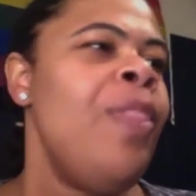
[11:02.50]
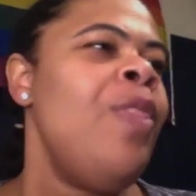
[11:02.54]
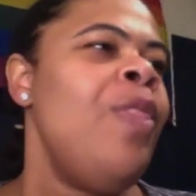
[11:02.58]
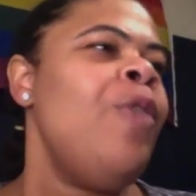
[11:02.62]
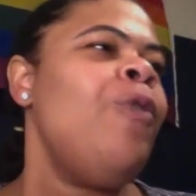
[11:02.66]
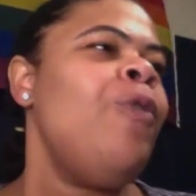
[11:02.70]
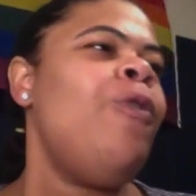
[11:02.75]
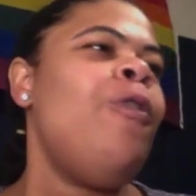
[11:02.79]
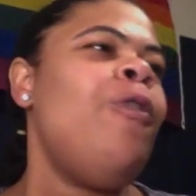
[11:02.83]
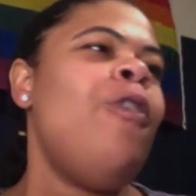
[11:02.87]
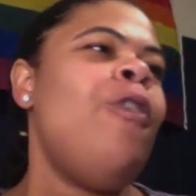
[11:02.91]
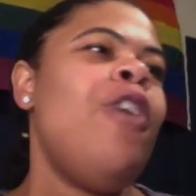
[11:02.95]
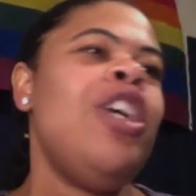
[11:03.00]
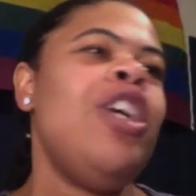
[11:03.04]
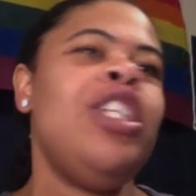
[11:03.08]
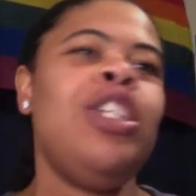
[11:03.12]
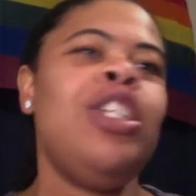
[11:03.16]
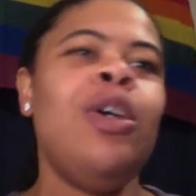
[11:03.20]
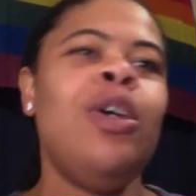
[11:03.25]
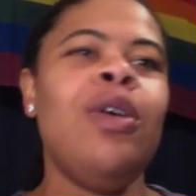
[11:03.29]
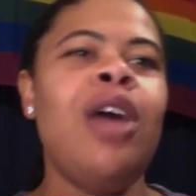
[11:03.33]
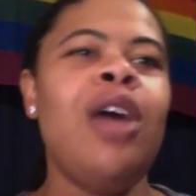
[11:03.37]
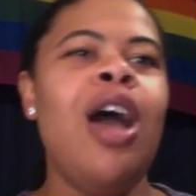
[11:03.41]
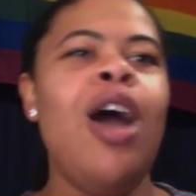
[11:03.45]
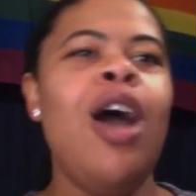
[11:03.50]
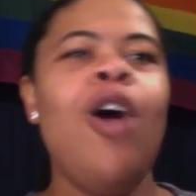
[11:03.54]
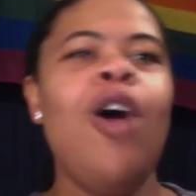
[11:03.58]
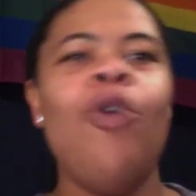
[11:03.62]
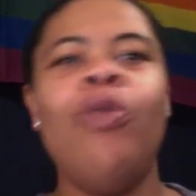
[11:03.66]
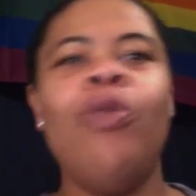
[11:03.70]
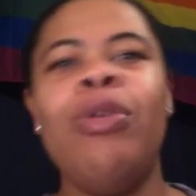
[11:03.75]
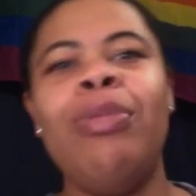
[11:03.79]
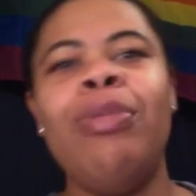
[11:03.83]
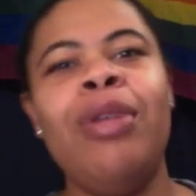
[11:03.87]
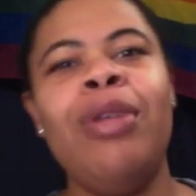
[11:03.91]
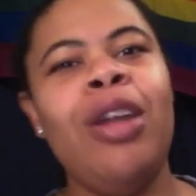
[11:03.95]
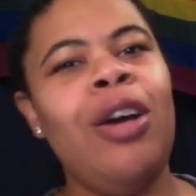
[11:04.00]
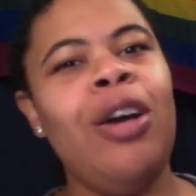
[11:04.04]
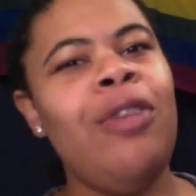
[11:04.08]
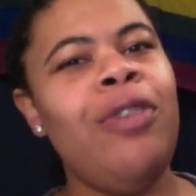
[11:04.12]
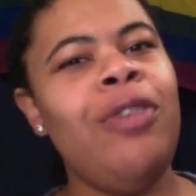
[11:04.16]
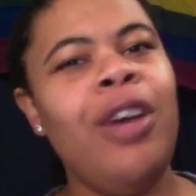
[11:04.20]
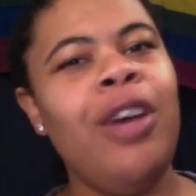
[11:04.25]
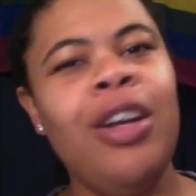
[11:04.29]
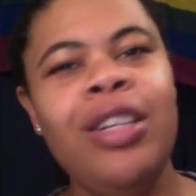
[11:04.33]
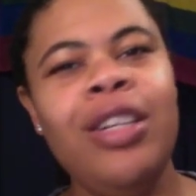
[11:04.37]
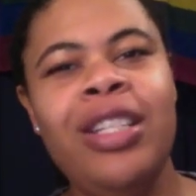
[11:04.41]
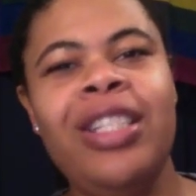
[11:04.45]
for so-called ripping off
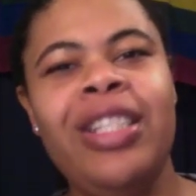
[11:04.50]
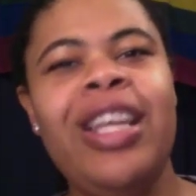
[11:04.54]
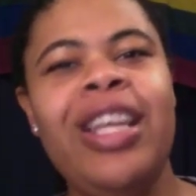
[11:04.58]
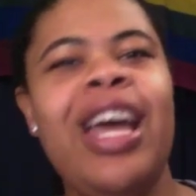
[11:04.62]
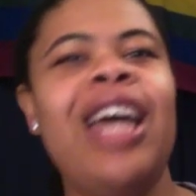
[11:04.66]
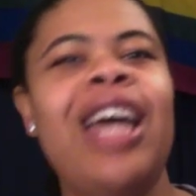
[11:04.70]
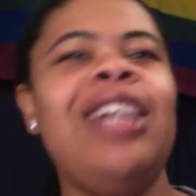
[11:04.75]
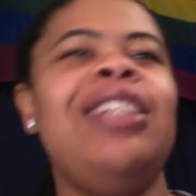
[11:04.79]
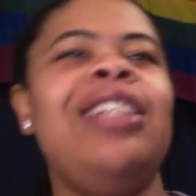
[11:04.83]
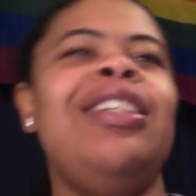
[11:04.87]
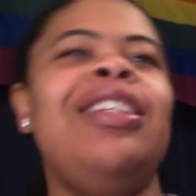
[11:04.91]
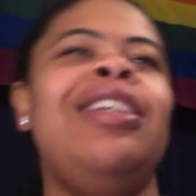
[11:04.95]
her designs.